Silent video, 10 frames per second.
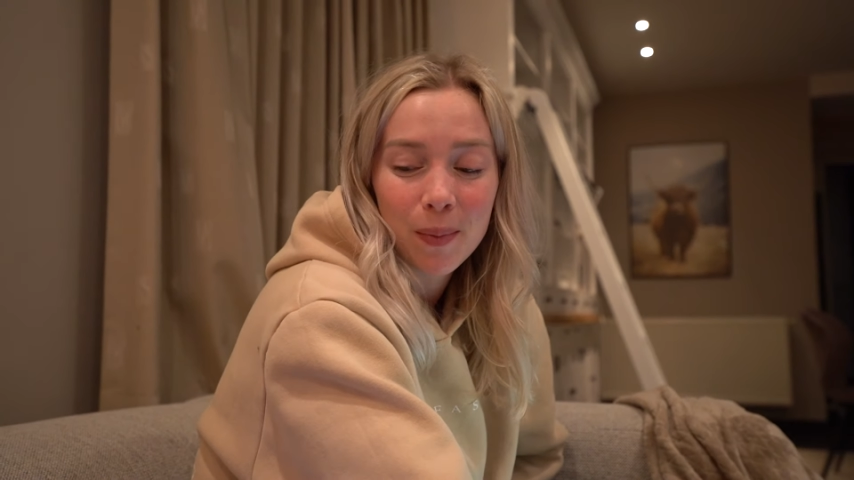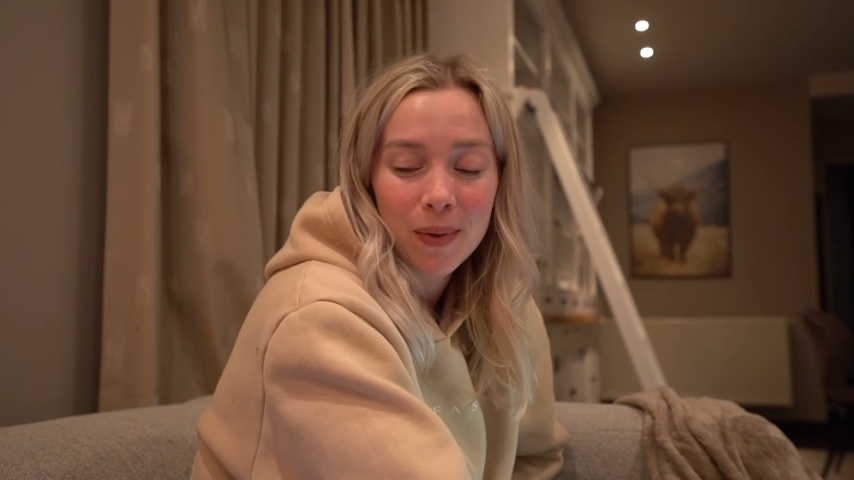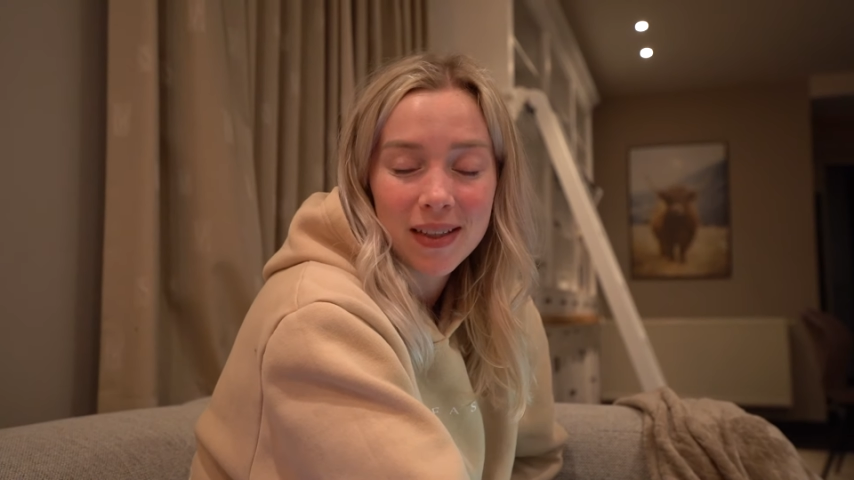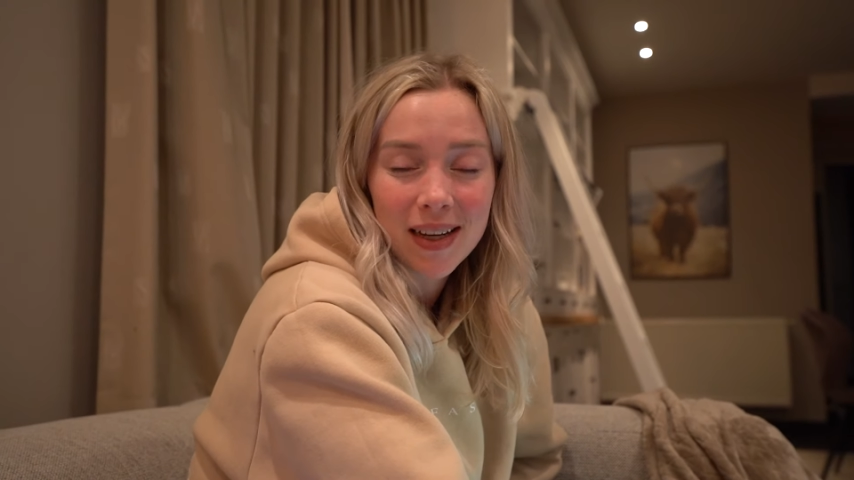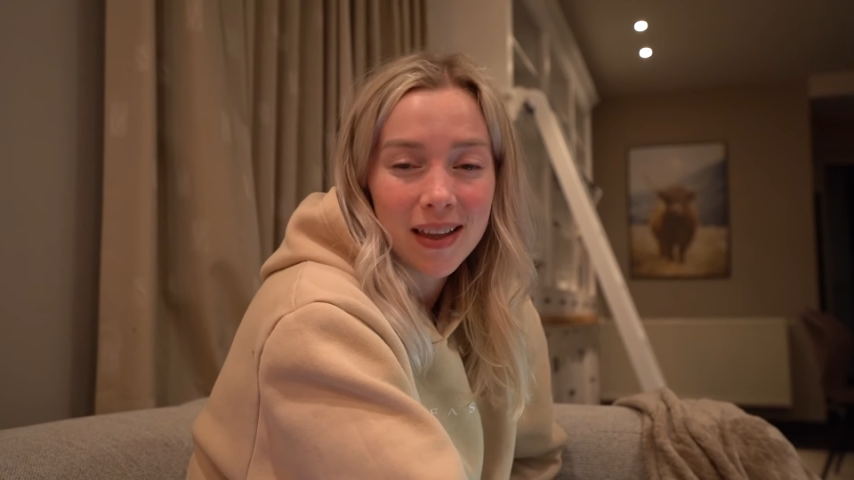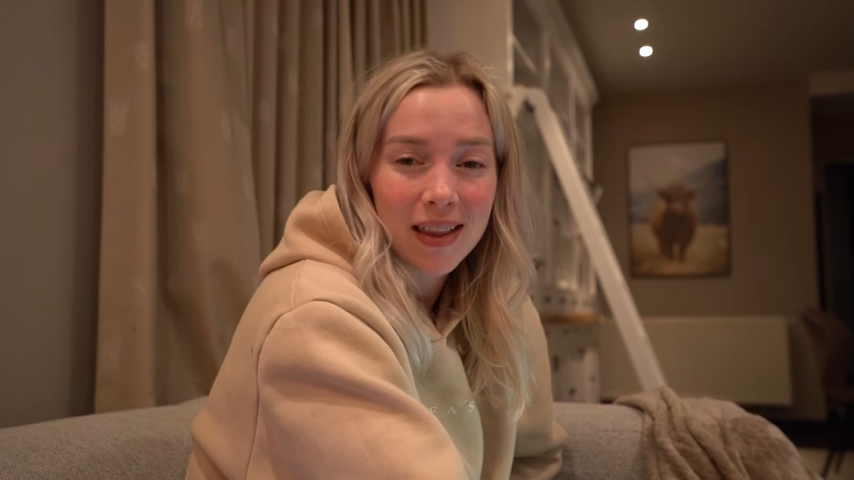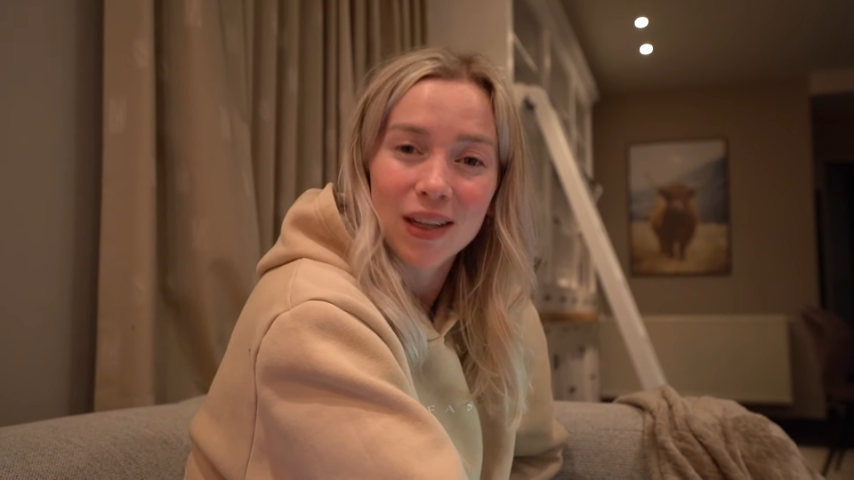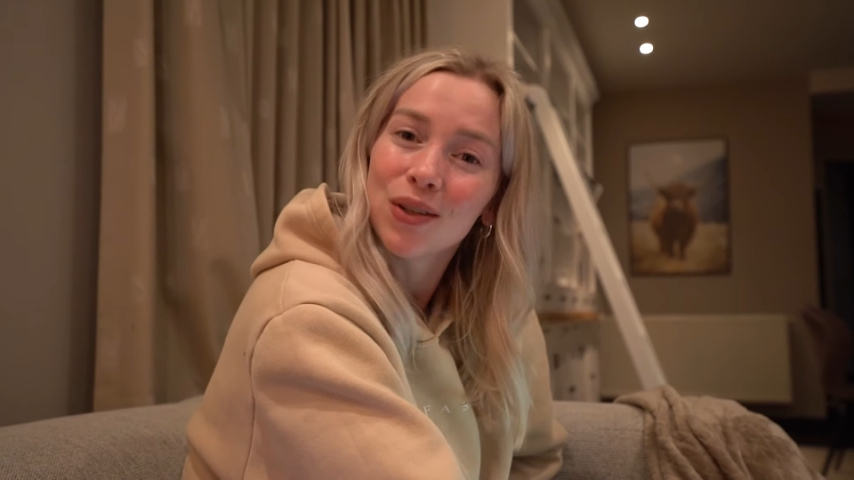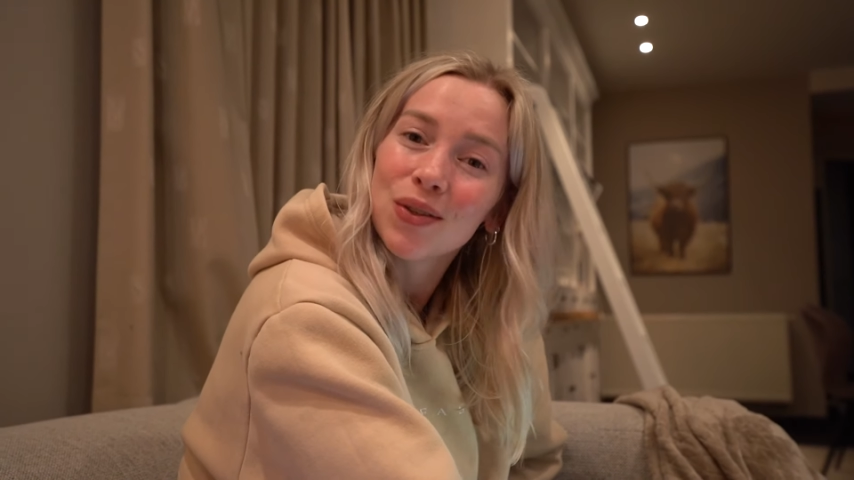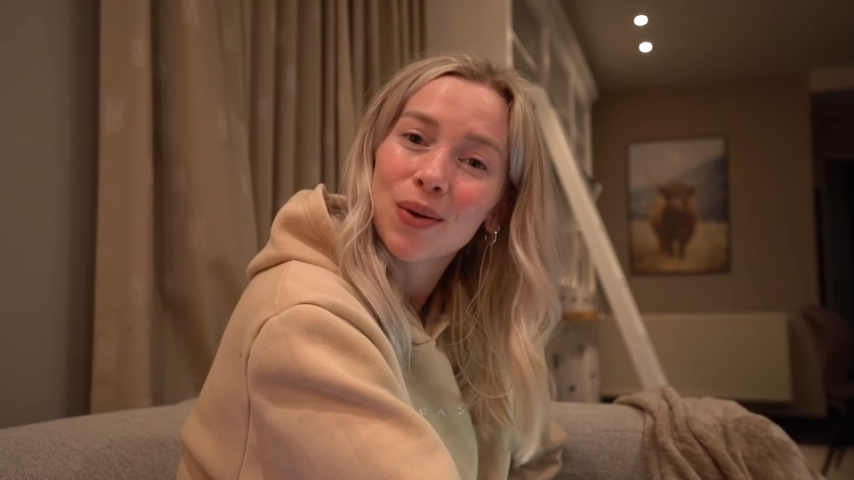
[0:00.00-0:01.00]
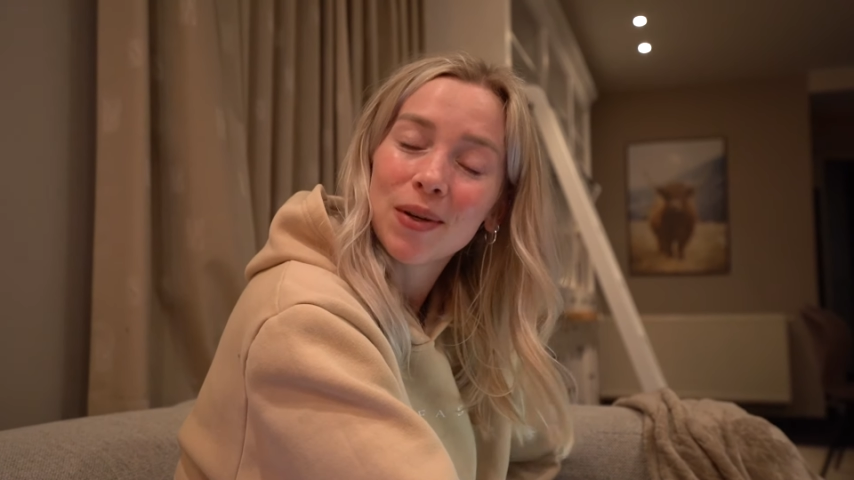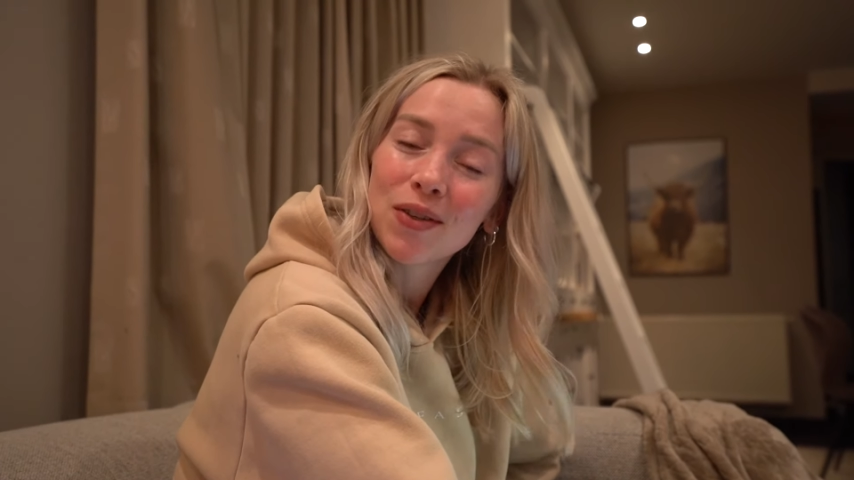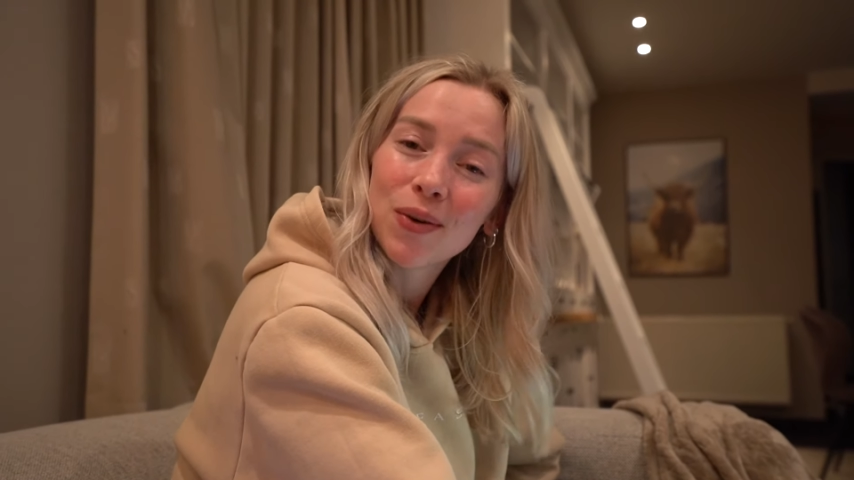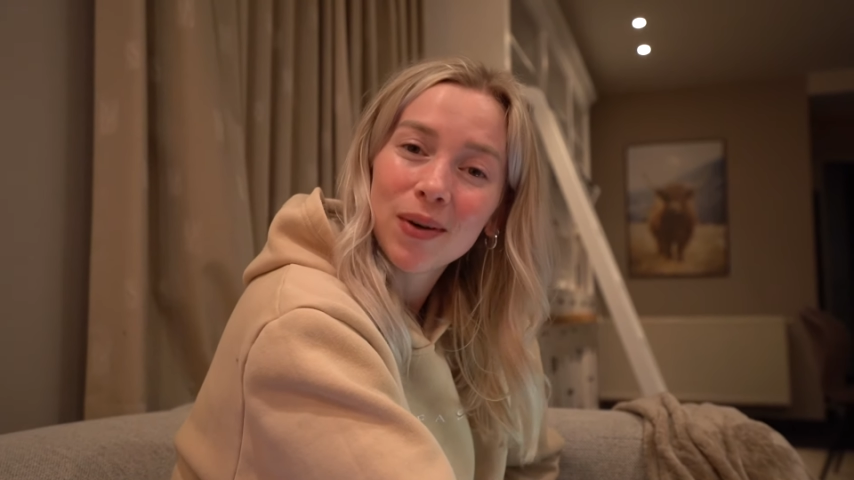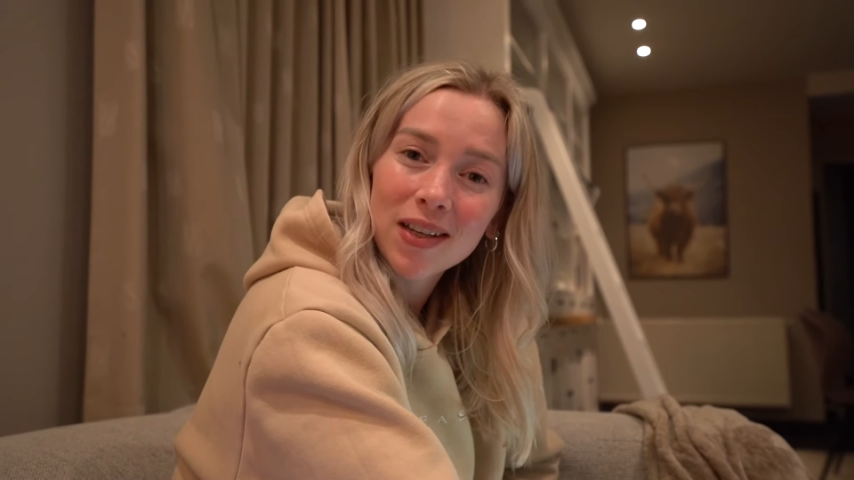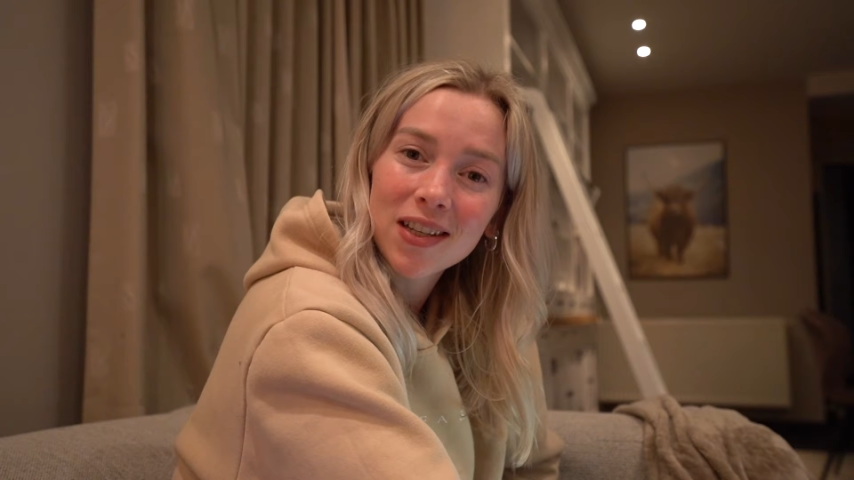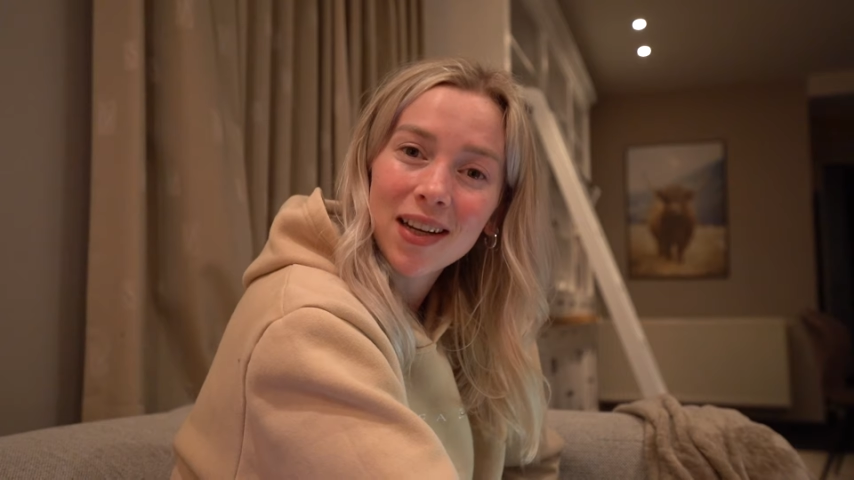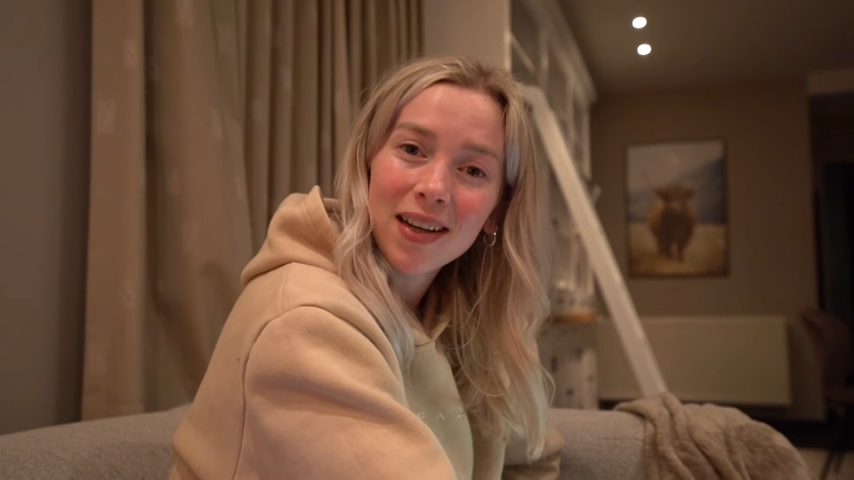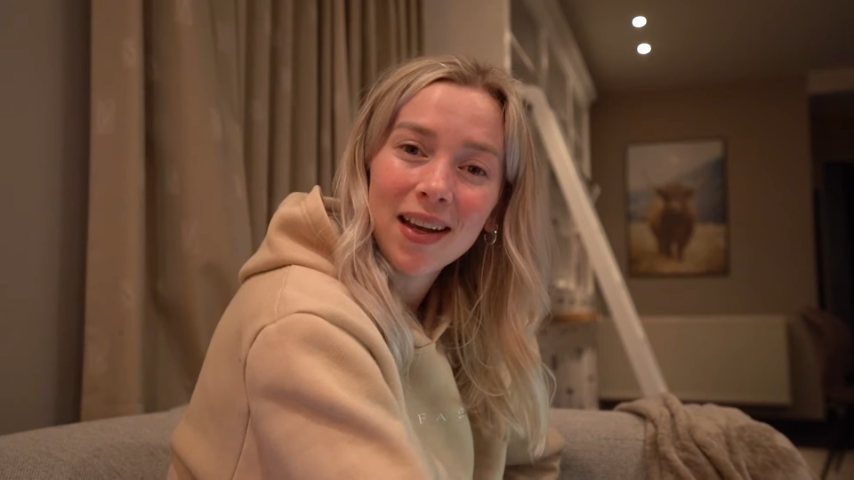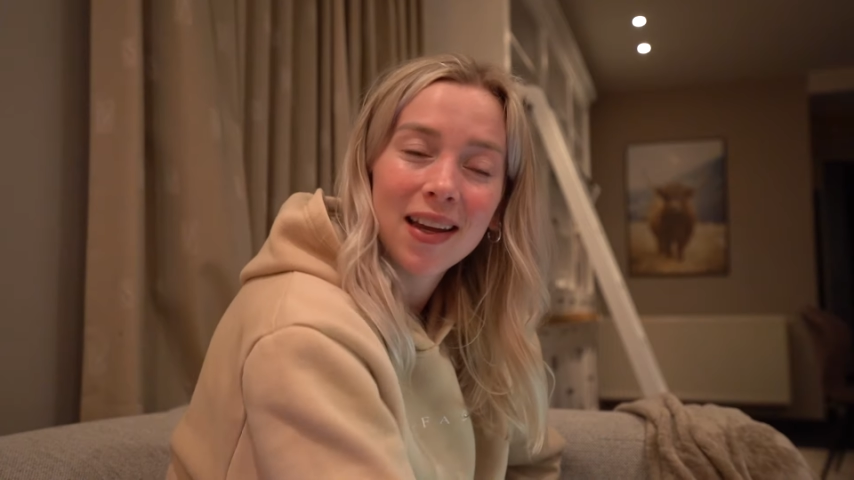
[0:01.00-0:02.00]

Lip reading: But yeah, thank you so much for watching